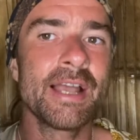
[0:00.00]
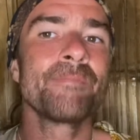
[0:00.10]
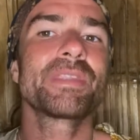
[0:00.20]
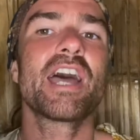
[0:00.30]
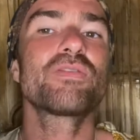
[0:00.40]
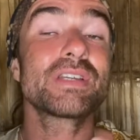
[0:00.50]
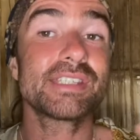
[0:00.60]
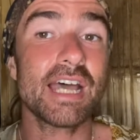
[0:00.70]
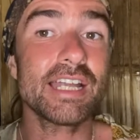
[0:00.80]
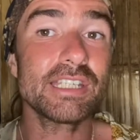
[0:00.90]
Now, if we
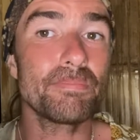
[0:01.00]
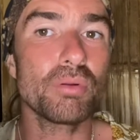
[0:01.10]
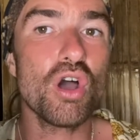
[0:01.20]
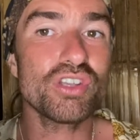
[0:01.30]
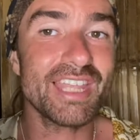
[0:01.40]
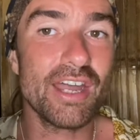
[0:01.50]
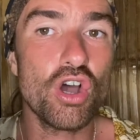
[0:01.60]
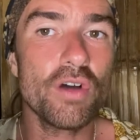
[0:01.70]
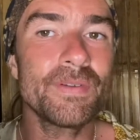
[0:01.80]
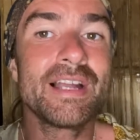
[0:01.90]
start to block that
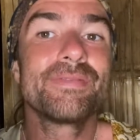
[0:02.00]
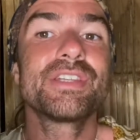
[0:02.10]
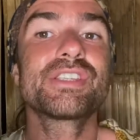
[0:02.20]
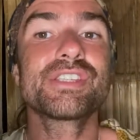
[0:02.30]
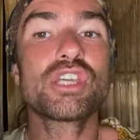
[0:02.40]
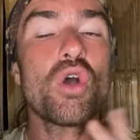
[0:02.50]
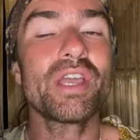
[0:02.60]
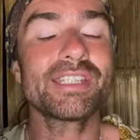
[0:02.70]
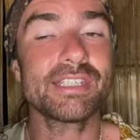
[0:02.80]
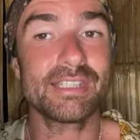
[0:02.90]
off, this is
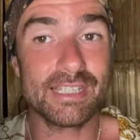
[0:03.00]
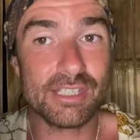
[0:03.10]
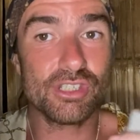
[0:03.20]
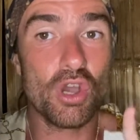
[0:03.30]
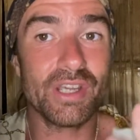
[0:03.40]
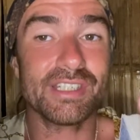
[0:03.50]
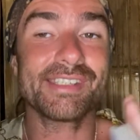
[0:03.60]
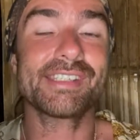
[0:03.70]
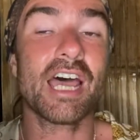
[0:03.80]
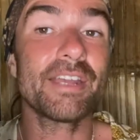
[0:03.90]
going to
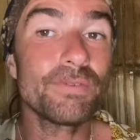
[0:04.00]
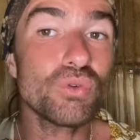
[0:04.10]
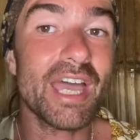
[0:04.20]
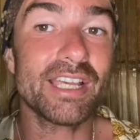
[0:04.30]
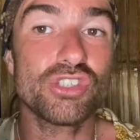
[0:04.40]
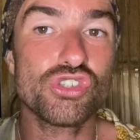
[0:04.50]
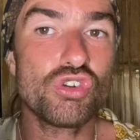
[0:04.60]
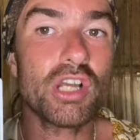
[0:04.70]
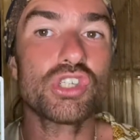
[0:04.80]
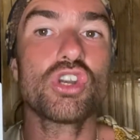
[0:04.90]
stifle that
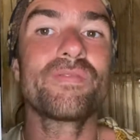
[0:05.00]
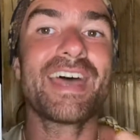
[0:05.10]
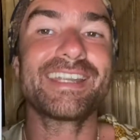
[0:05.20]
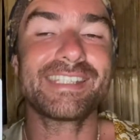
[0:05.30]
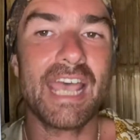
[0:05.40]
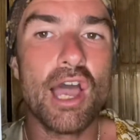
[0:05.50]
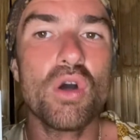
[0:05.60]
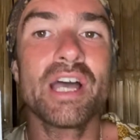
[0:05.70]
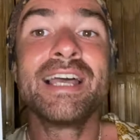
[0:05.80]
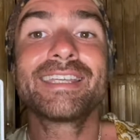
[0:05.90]
construction of that
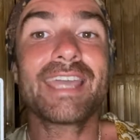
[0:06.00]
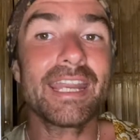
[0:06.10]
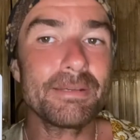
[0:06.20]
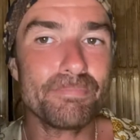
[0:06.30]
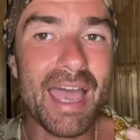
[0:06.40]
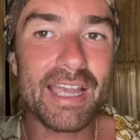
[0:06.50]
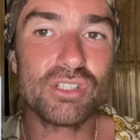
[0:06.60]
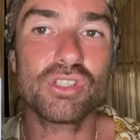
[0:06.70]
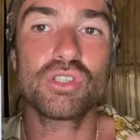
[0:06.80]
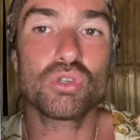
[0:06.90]
tower, getting back
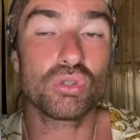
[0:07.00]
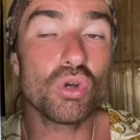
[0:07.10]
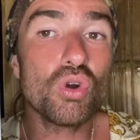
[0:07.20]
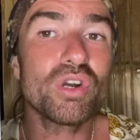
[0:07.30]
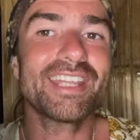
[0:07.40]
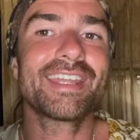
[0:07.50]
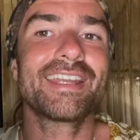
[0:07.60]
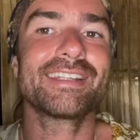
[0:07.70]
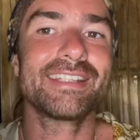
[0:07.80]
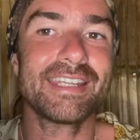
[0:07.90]
to the glory that
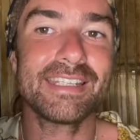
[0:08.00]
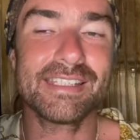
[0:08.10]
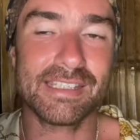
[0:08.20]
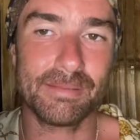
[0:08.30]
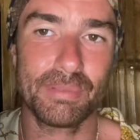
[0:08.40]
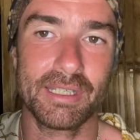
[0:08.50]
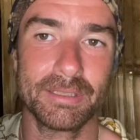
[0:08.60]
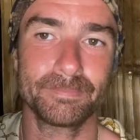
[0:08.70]
it needs to be.